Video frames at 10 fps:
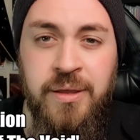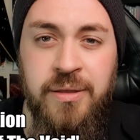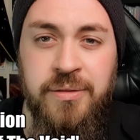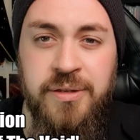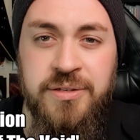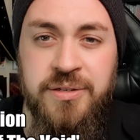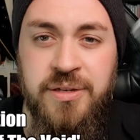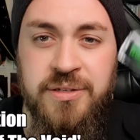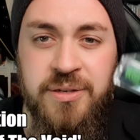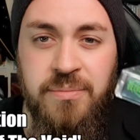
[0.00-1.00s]
This
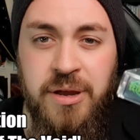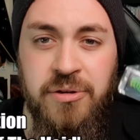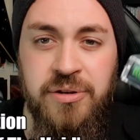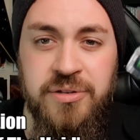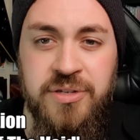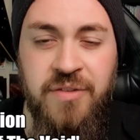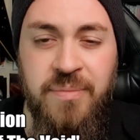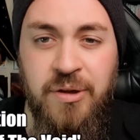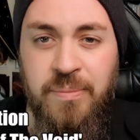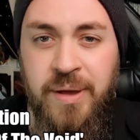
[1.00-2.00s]
is an American death
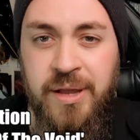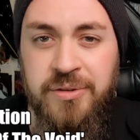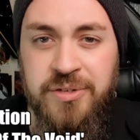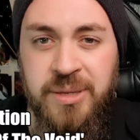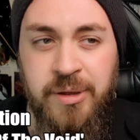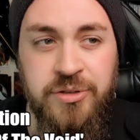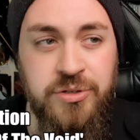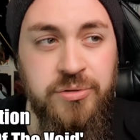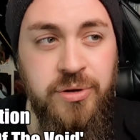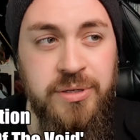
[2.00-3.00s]
metal band. This came out in
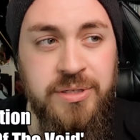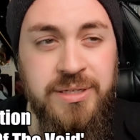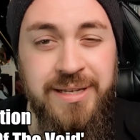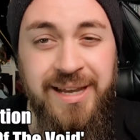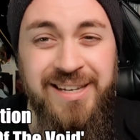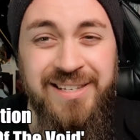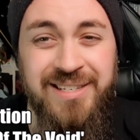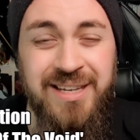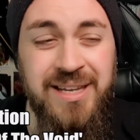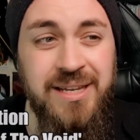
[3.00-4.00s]

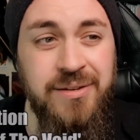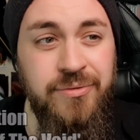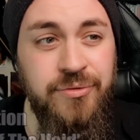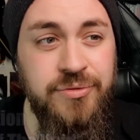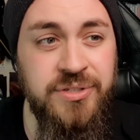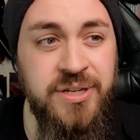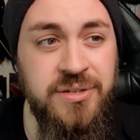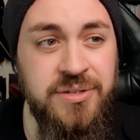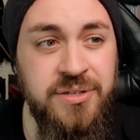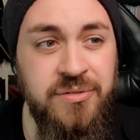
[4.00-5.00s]
2018 through
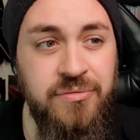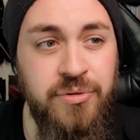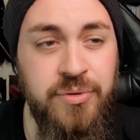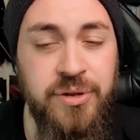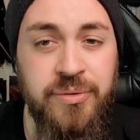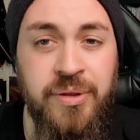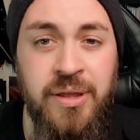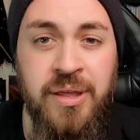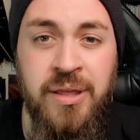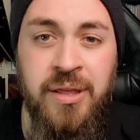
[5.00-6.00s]
Sentient Ruin,
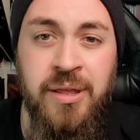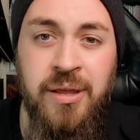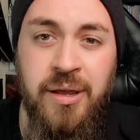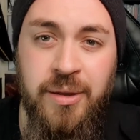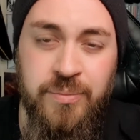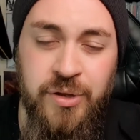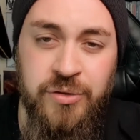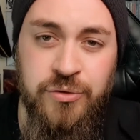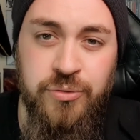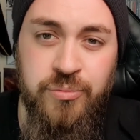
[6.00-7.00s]
and
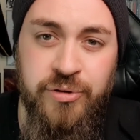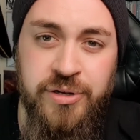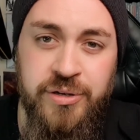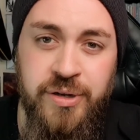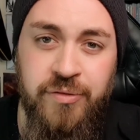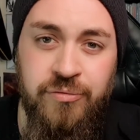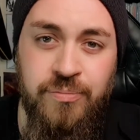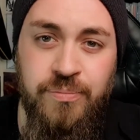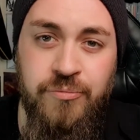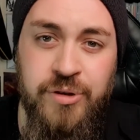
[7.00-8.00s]
Dawnbreed have
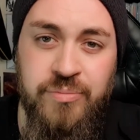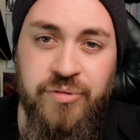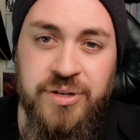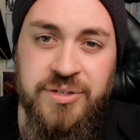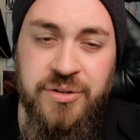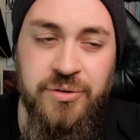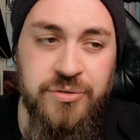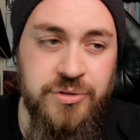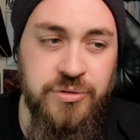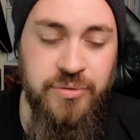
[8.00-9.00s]
repressed it
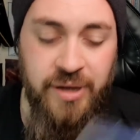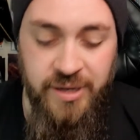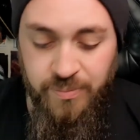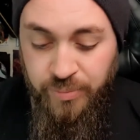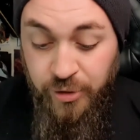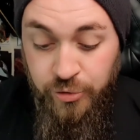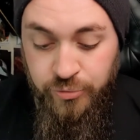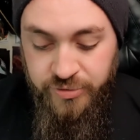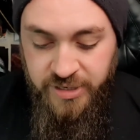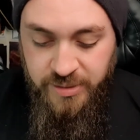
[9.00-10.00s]
onto a
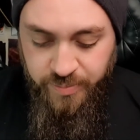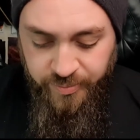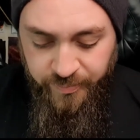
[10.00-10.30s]
blue tape,